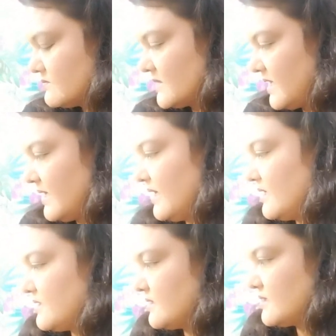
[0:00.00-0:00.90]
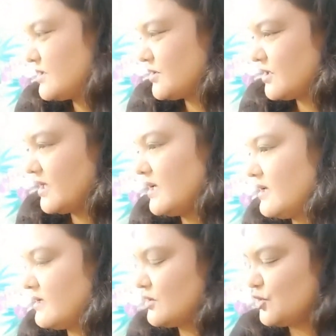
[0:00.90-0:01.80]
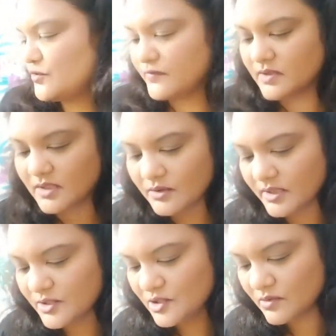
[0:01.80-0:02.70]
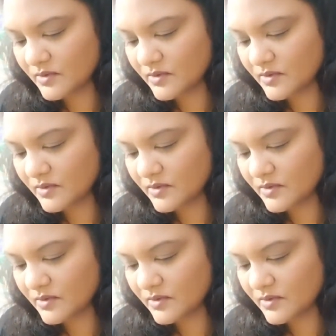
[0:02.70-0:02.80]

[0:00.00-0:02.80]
And today, for the grunge look,